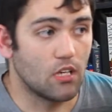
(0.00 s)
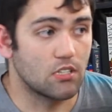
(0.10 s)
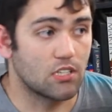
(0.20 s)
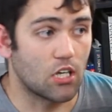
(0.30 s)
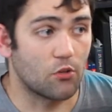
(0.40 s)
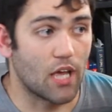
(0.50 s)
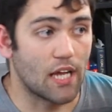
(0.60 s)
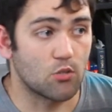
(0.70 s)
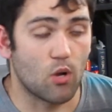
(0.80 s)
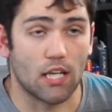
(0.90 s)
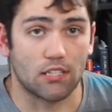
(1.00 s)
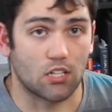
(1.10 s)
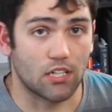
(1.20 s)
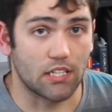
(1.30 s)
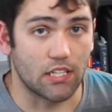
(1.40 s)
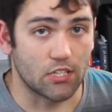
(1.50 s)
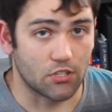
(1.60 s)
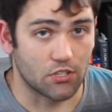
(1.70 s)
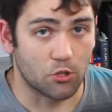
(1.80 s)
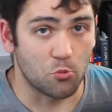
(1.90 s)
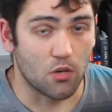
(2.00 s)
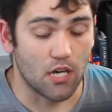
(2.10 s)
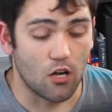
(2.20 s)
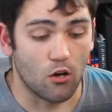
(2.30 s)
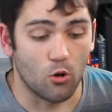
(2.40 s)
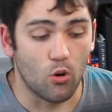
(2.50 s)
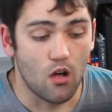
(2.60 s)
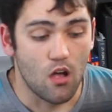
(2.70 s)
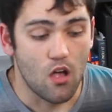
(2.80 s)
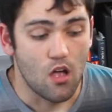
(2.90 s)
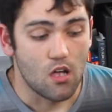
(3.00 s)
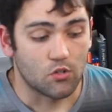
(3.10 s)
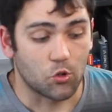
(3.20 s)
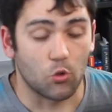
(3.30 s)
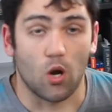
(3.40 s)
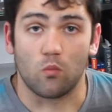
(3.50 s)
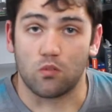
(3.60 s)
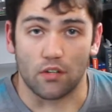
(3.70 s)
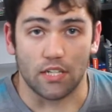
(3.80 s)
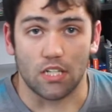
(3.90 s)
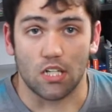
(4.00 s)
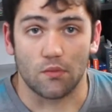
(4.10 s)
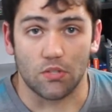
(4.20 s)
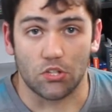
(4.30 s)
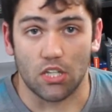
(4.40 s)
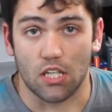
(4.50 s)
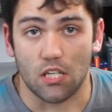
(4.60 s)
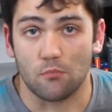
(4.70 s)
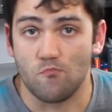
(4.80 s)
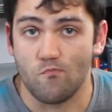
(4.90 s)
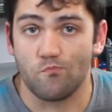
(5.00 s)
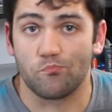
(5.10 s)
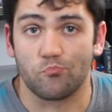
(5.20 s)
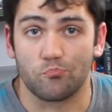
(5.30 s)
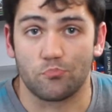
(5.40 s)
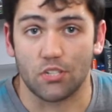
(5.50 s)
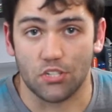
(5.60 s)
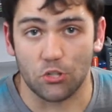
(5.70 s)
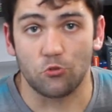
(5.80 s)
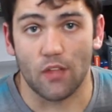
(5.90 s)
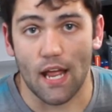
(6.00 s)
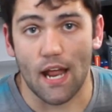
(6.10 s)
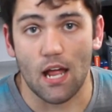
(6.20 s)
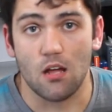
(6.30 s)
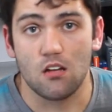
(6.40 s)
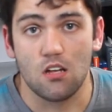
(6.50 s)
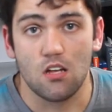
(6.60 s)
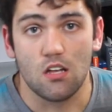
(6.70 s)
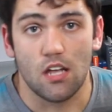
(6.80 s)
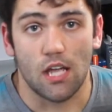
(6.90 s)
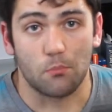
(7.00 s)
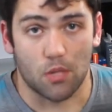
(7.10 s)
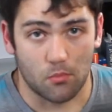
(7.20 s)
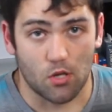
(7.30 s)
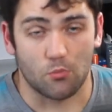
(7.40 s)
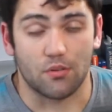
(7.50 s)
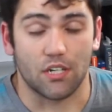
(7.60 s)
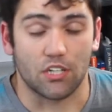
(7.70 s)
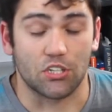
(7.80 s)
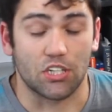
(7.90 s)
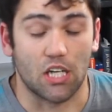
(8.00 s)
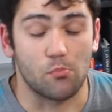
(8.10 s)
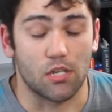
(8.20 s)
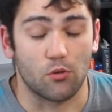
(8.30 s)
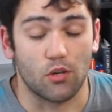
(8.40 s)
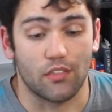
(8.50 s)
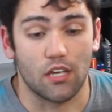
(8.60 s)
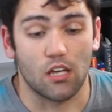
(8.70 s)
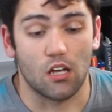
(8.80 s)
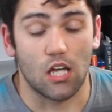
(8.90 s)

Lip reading: So that is why I started Geekers 2.0 to hopefully eventually pursue that and make my own production company with it.